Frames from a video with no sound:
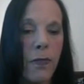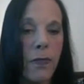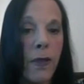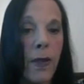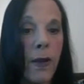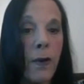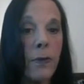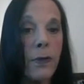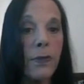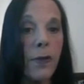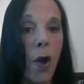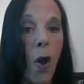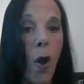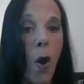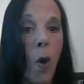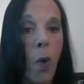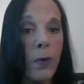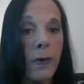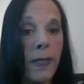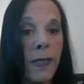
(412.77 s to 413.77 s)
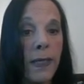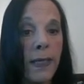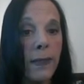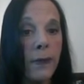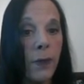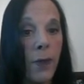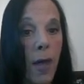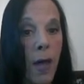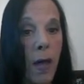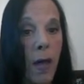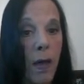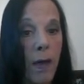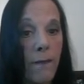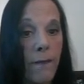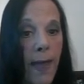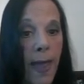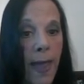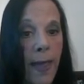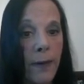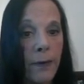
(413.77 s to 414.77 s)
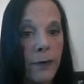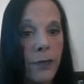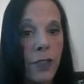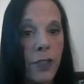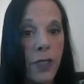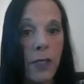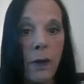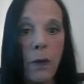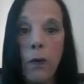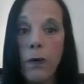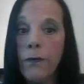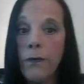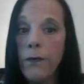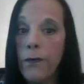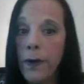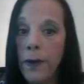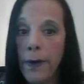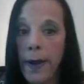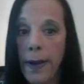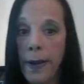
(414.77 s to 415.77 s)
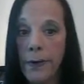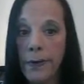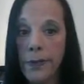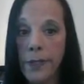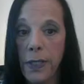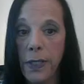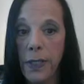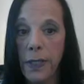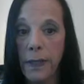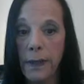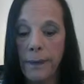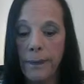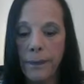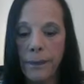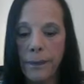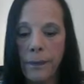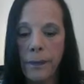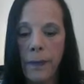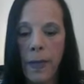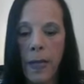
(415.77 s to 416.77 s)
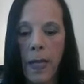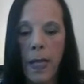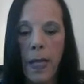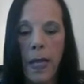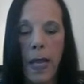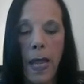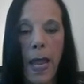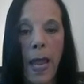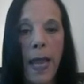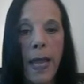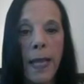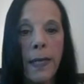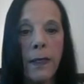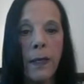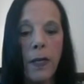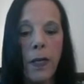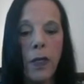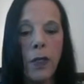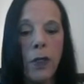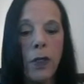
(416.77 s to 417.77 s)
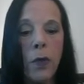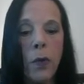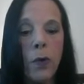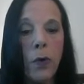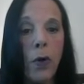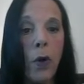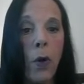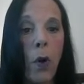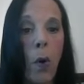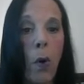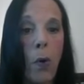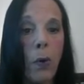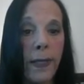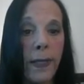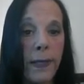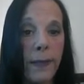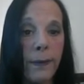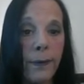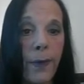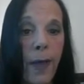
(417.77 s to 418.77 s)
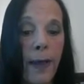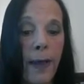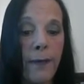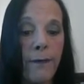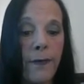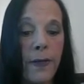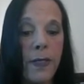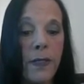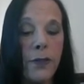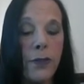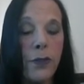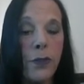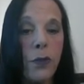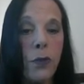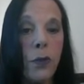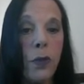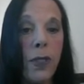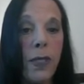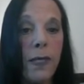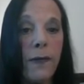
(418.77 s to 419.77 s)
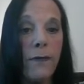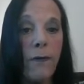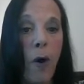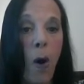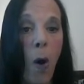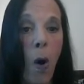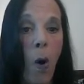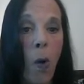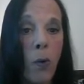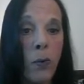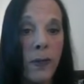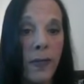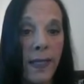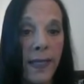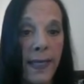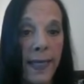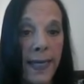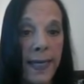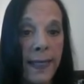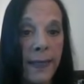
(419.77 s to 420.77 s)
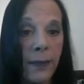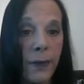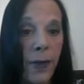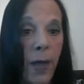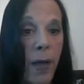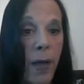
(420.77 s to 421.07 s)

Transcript: there is only love energy or fear energy. And your goal in life is to live only in